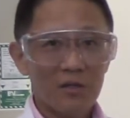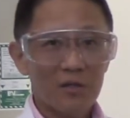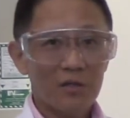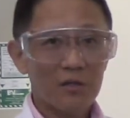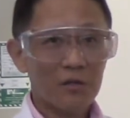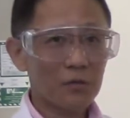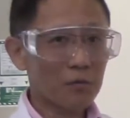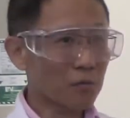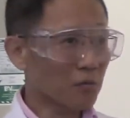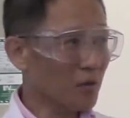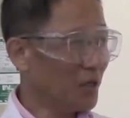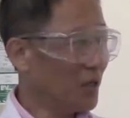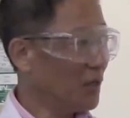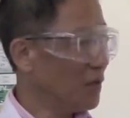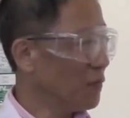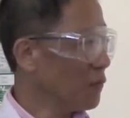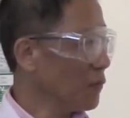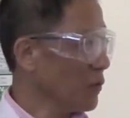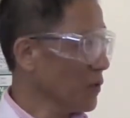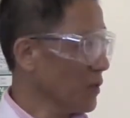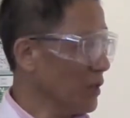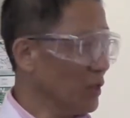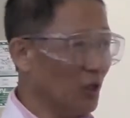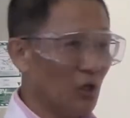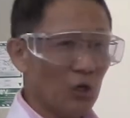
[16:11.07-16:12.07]
3
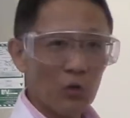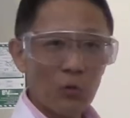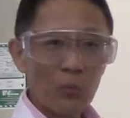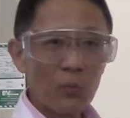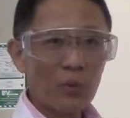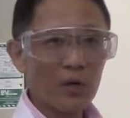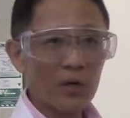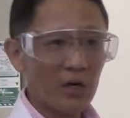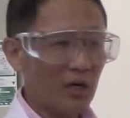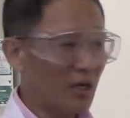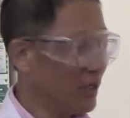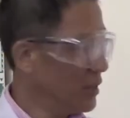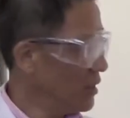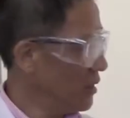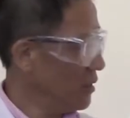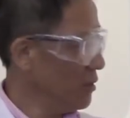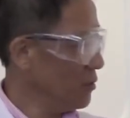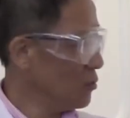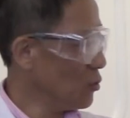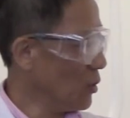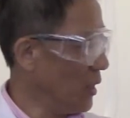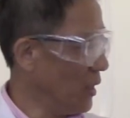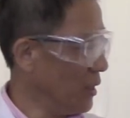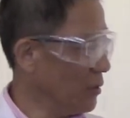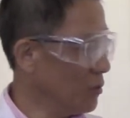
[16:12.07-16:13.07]
for the known part,
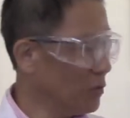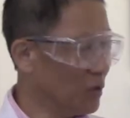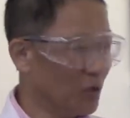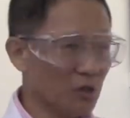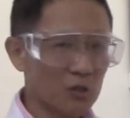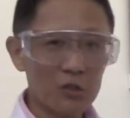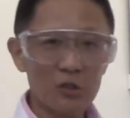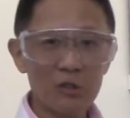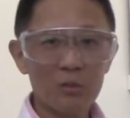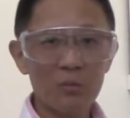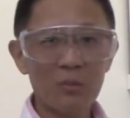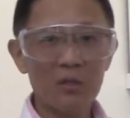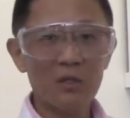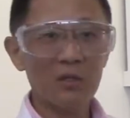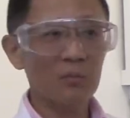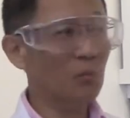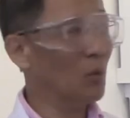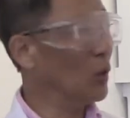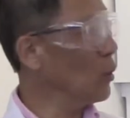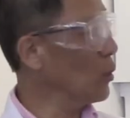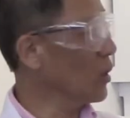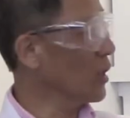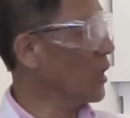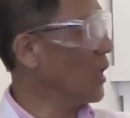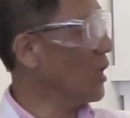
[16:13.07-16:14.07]
trying to determine the
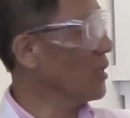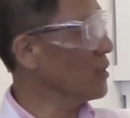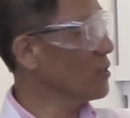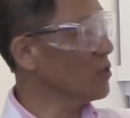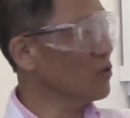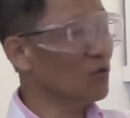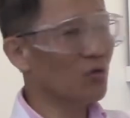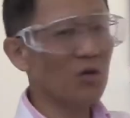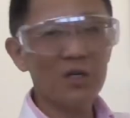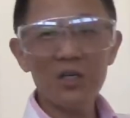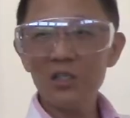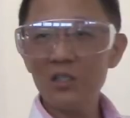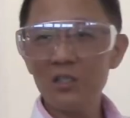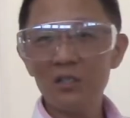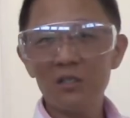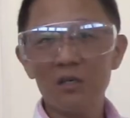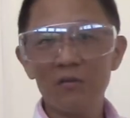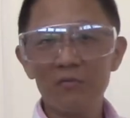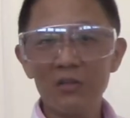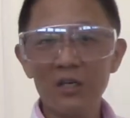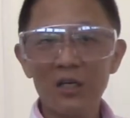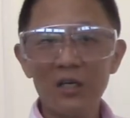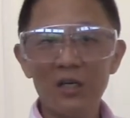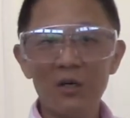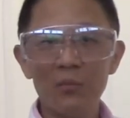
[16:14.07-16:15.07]
molar concentration
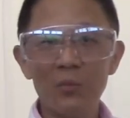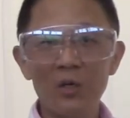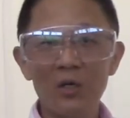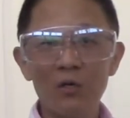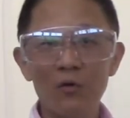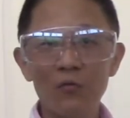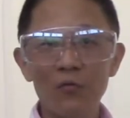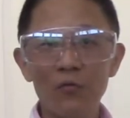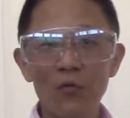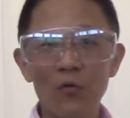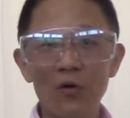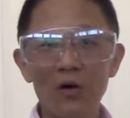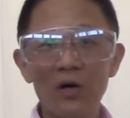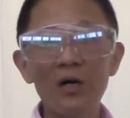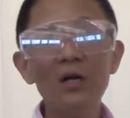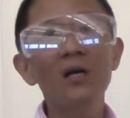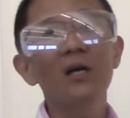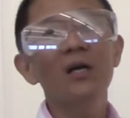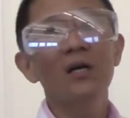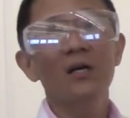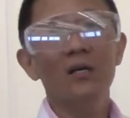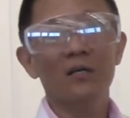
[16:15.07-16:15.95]
of the KMnO4.